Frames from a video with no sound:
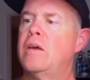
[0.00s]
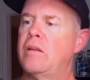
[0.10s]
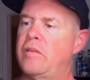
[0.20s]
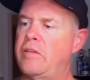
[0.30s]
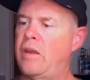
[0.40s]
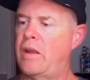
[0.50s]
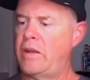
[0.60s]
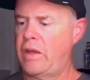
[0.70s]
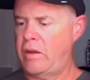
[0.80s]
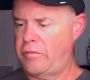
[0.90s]
It's not a
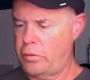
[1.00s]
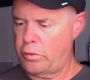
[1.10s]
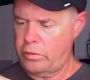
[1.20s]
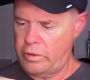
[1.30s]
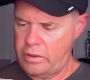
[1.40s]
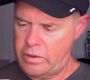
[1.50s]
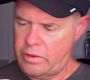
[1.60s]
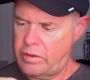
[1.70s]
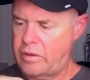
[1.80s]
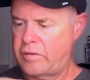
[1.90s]
gatefold,
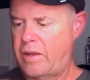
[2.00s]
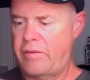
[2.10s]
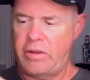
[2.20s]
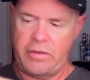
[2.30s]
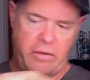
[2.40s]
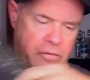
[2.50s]
and it doesn't have anything